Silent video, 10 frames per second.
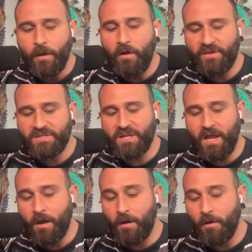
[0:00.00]
all these
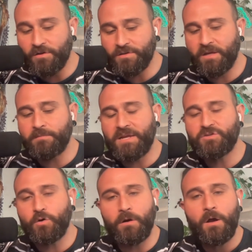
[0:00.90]
ultimately come
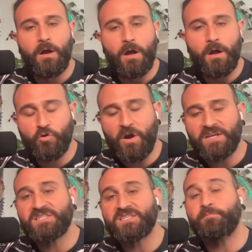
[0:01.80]
down to a, a
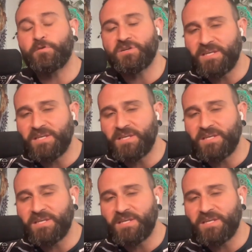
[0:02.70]
crisis of